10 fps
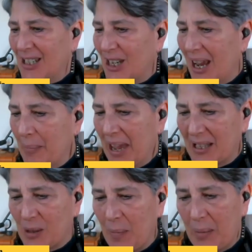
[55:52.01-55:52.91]
to
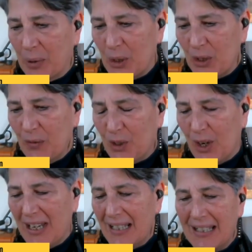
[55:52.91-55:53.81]
MAS members who've
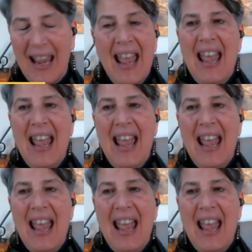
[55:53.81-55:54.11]
joined us.